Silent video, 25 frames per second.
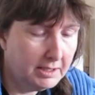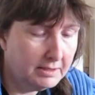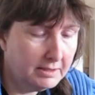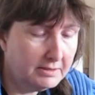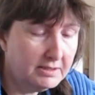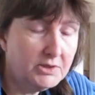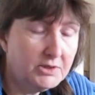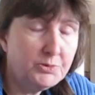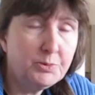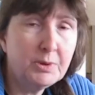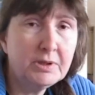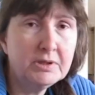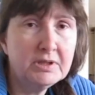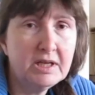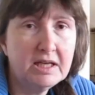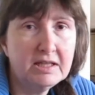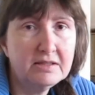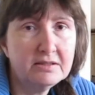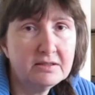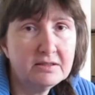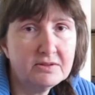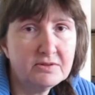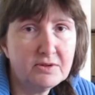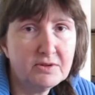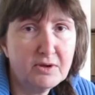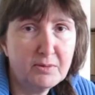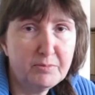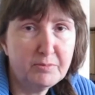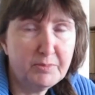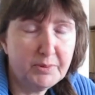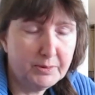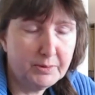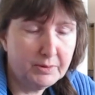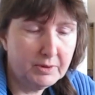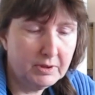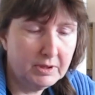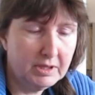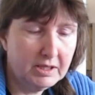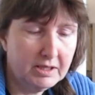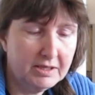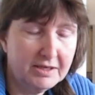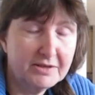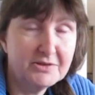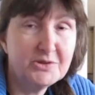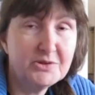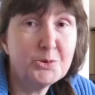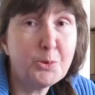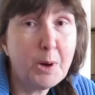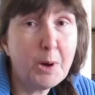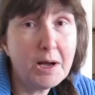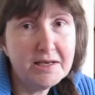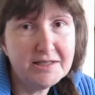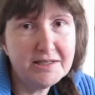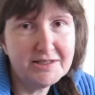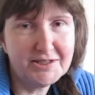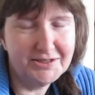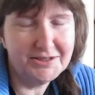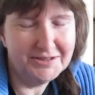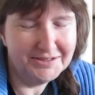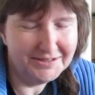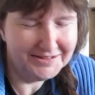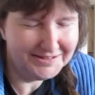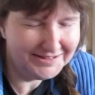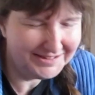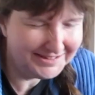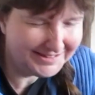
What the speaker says: This one ended up twice